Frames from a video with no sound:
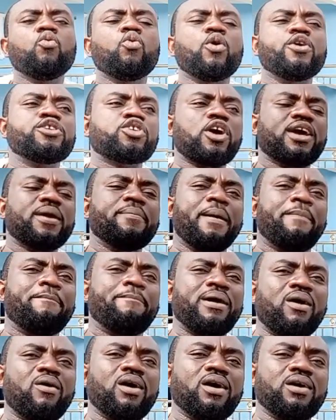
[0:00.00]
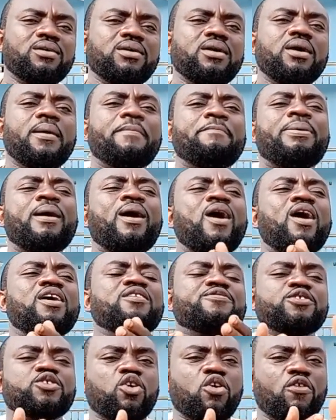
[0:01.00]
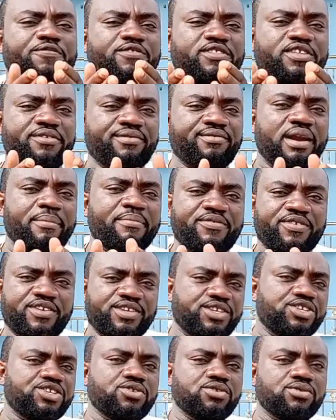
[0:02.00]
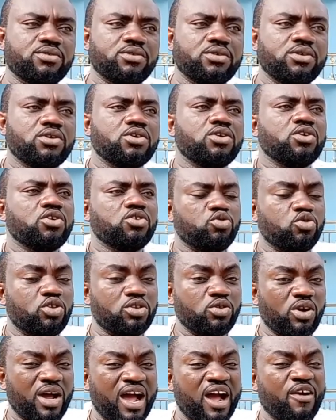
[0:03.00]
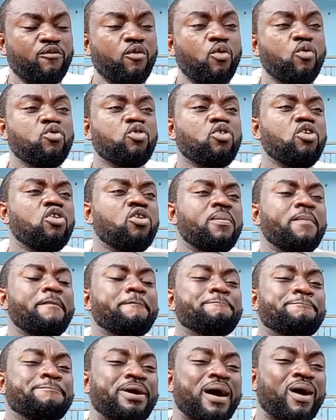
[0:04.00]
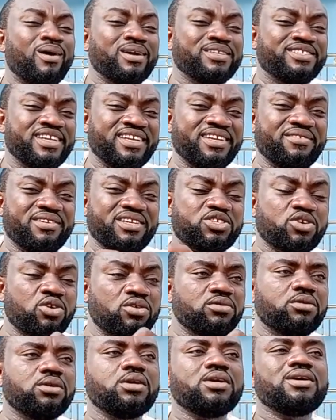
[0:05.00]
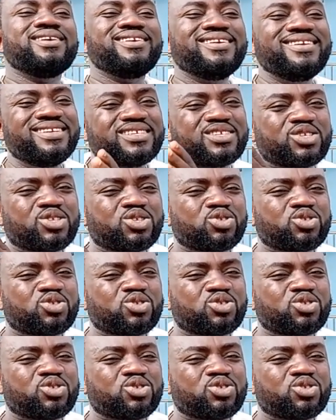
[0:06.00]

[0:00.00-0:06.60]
When you talk about power of 3 ramifications. You have what we call power generation. The